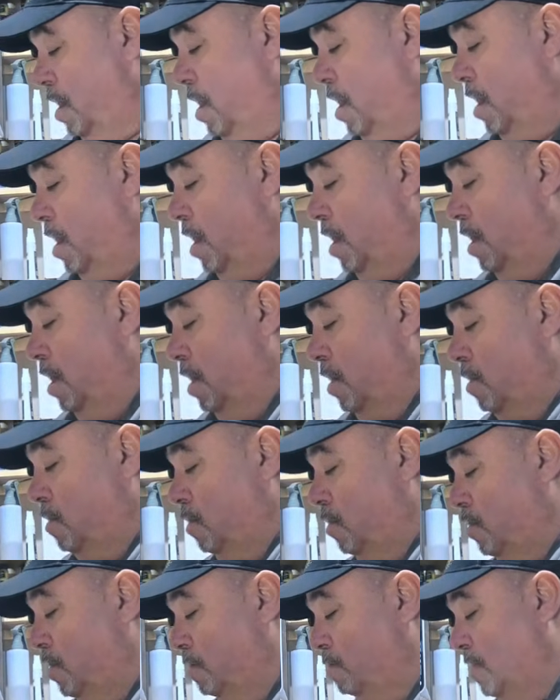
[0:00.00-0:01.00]

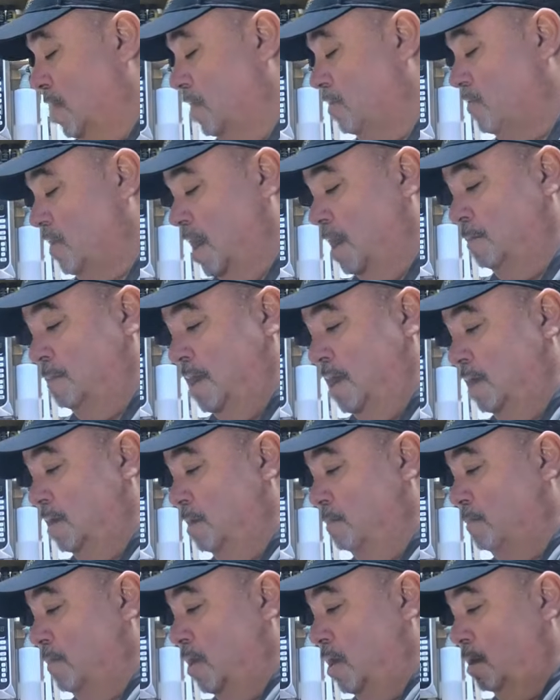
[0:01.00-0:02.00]
including my trout
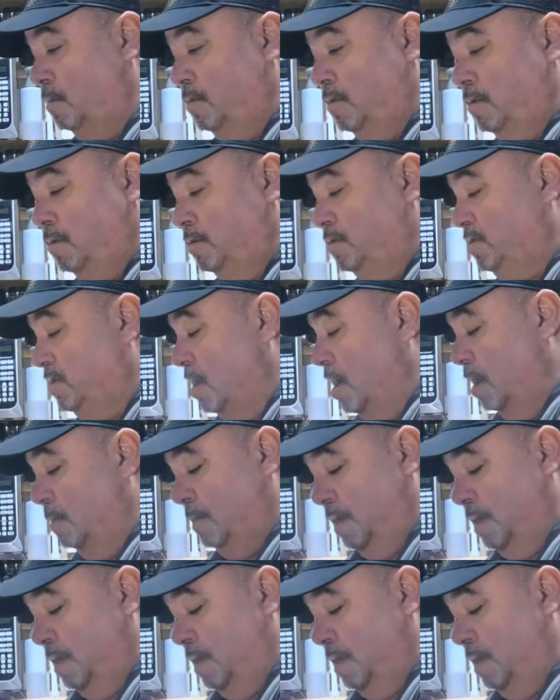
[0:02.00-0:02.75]
magnet bobbers. I